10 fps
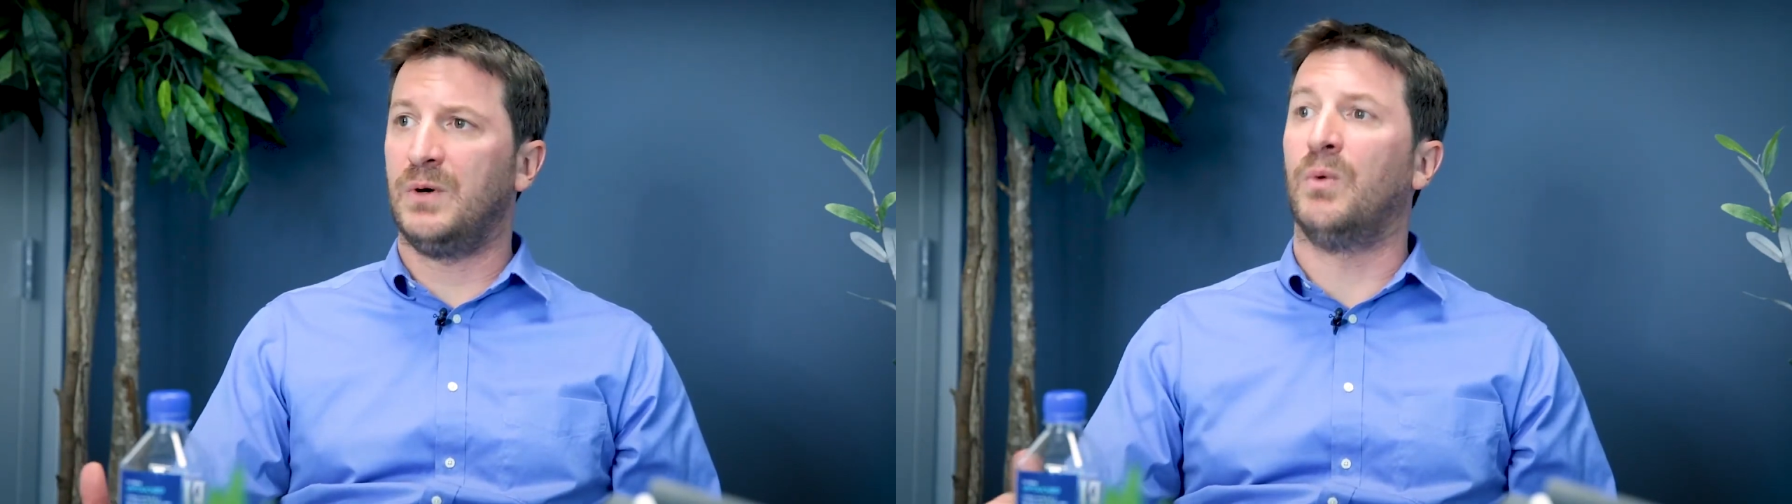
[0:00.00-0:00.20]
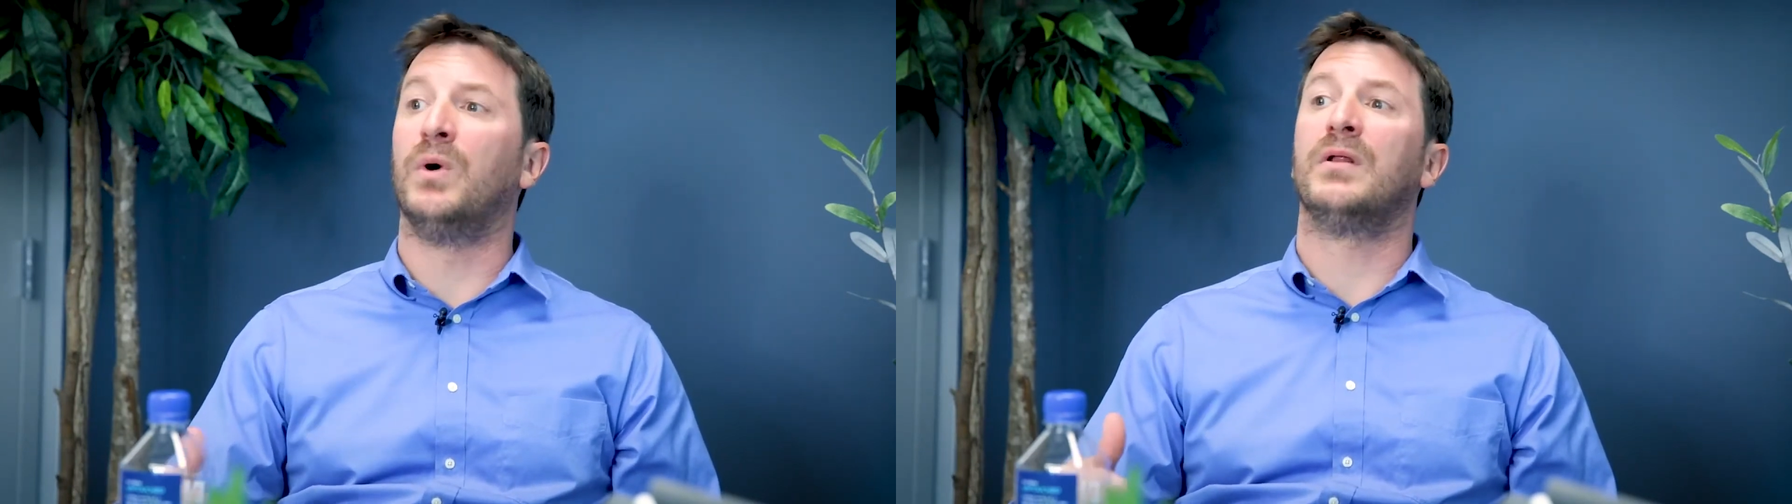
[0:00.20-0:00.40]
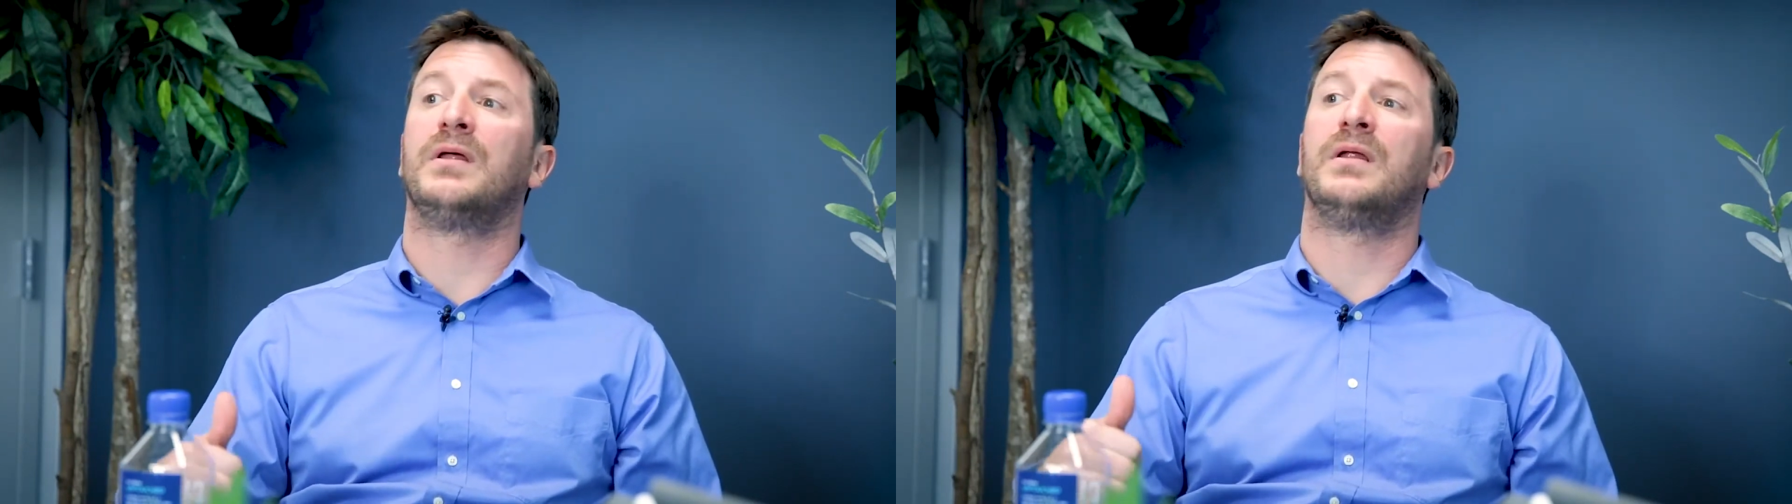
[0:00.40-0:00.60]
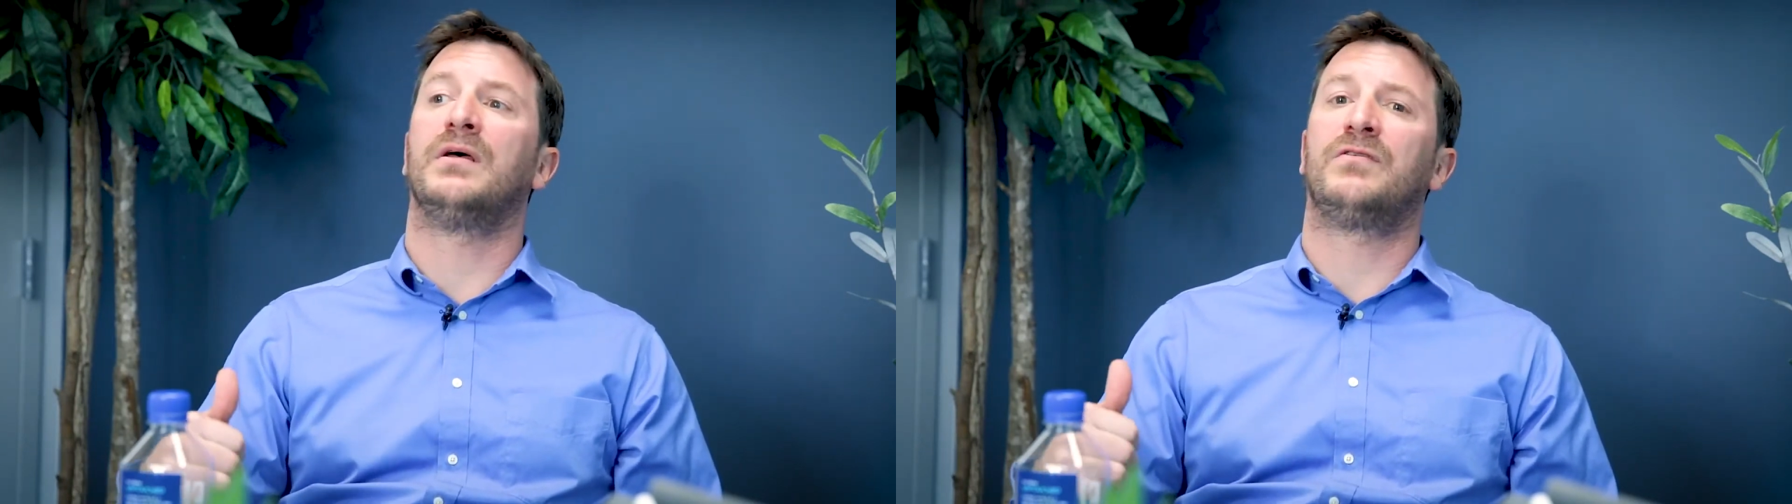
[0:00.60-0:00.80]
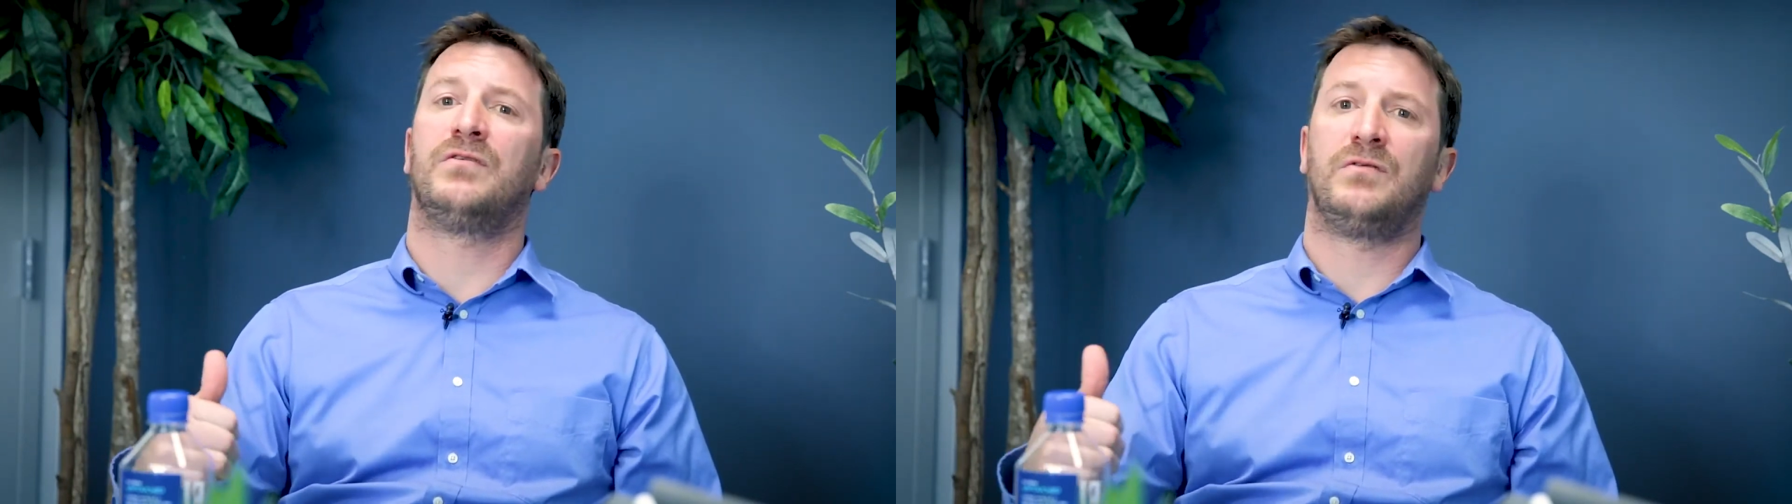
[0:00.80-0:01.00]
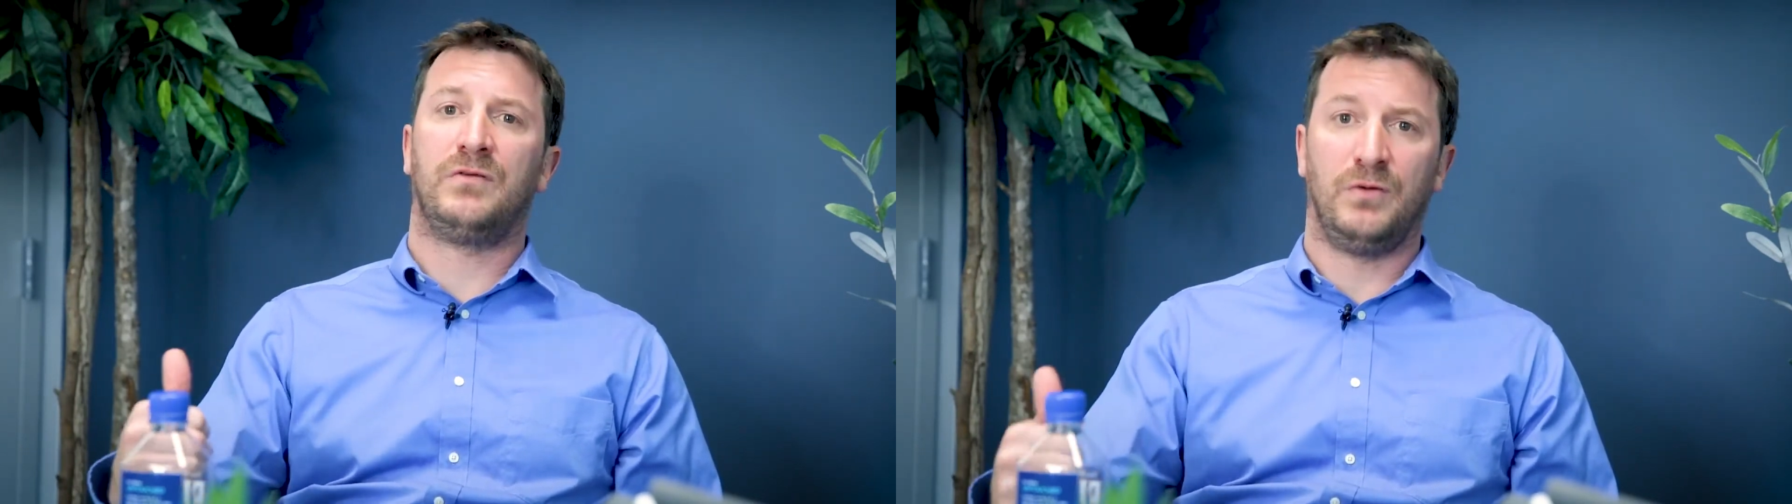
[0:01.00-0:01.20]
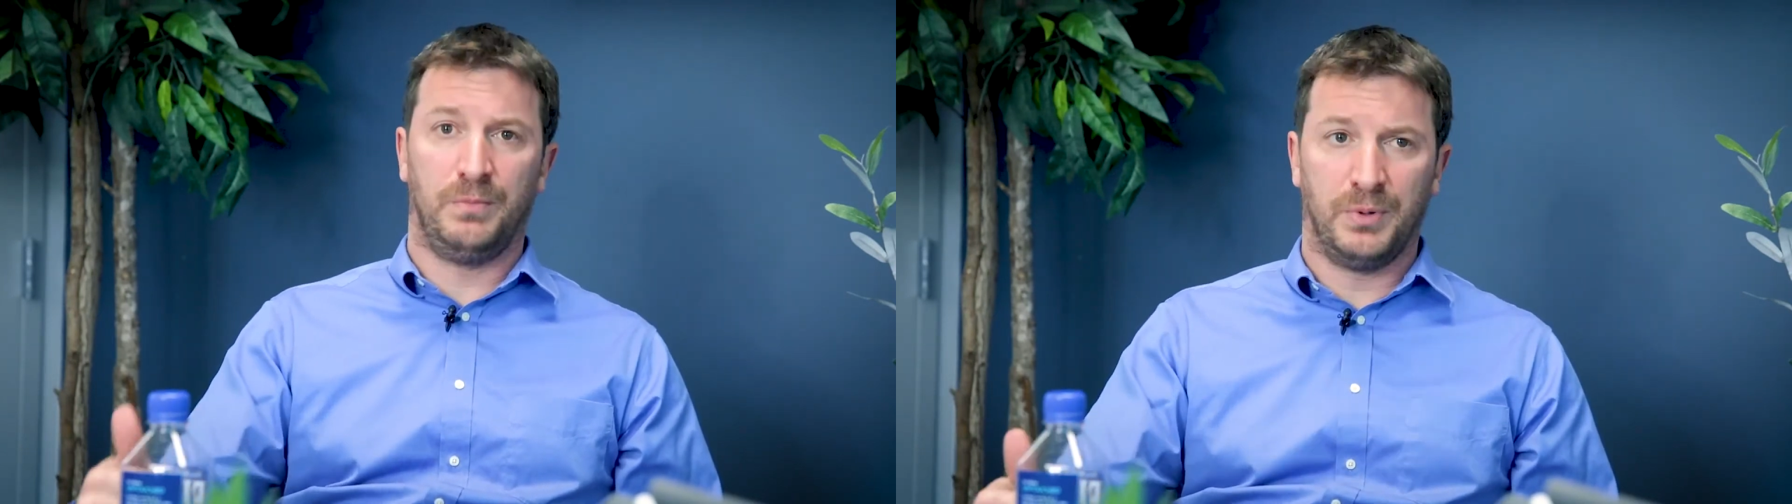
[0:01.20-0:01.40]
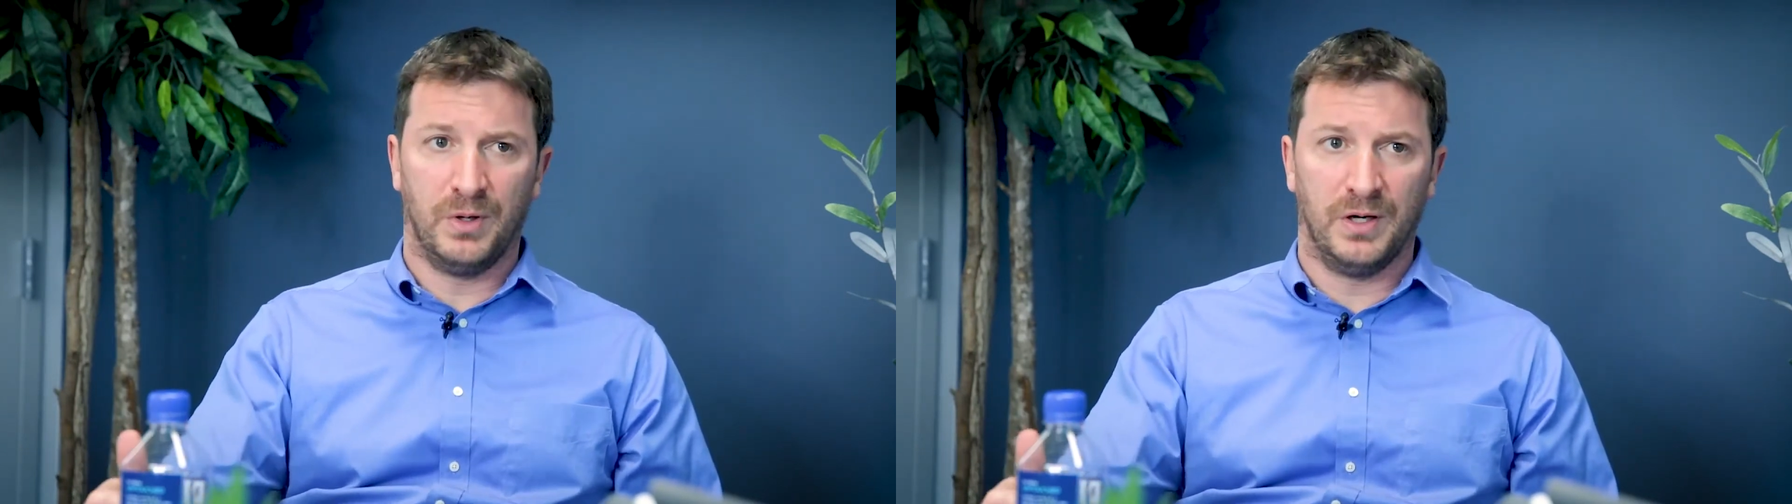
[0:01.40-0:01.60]
a willingness to
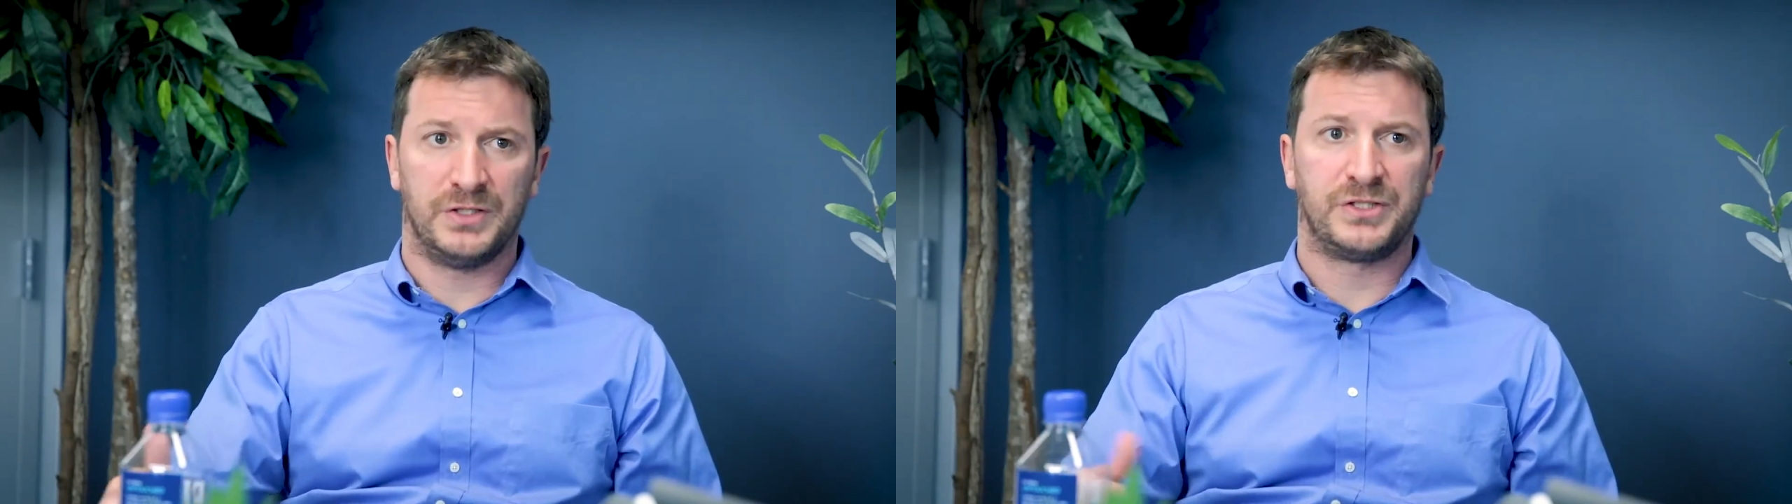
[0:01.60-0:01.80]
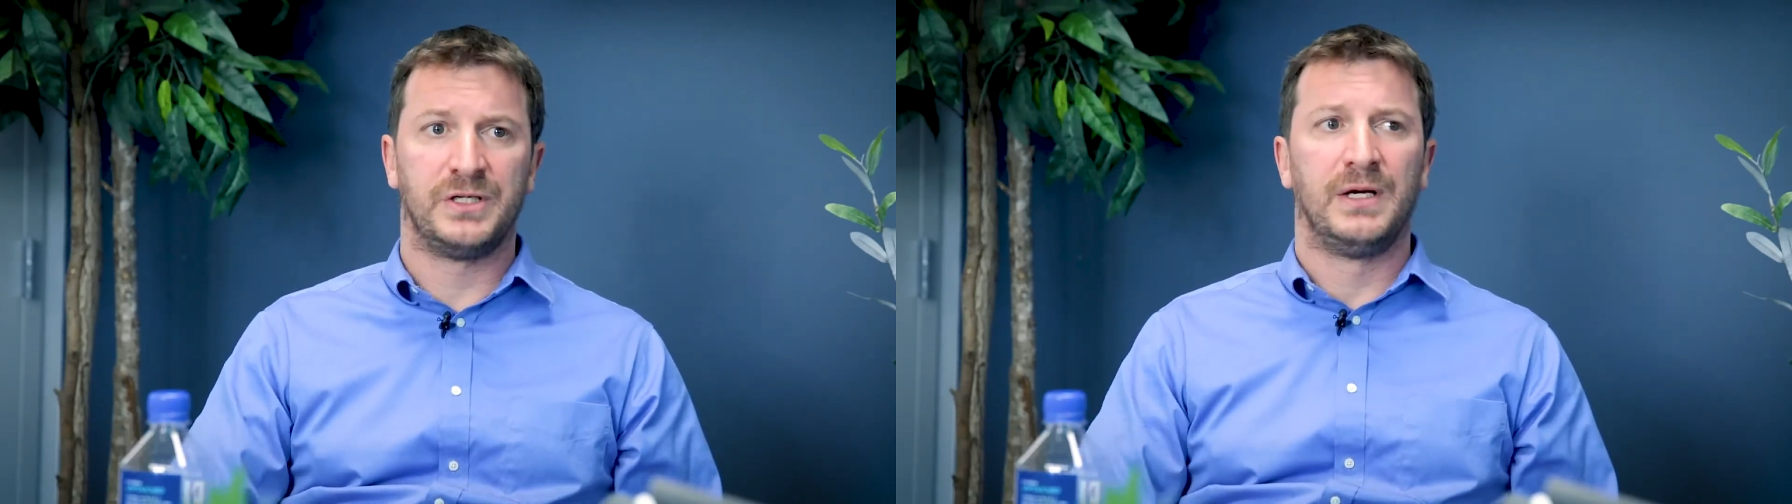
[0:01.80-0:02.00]
push.